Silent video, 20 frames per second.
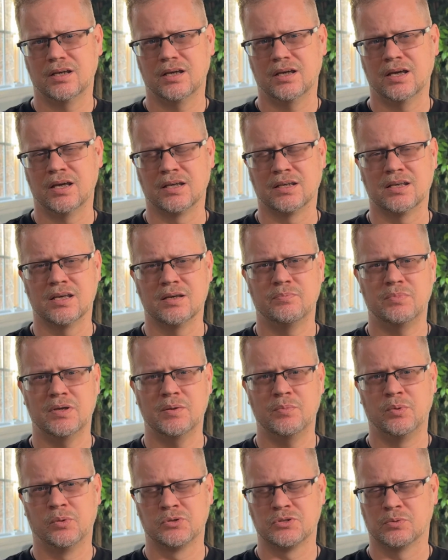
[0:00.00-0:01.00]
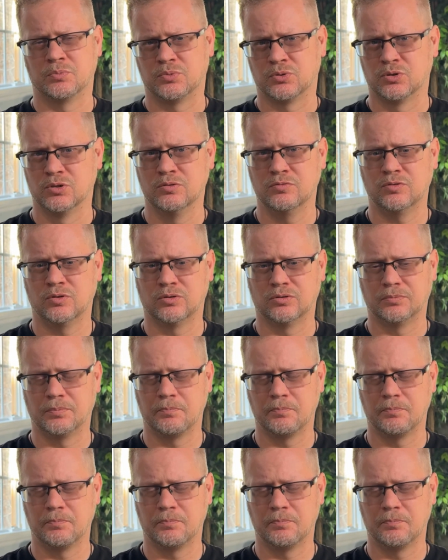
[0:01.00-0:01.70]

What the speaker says: and get people's approval.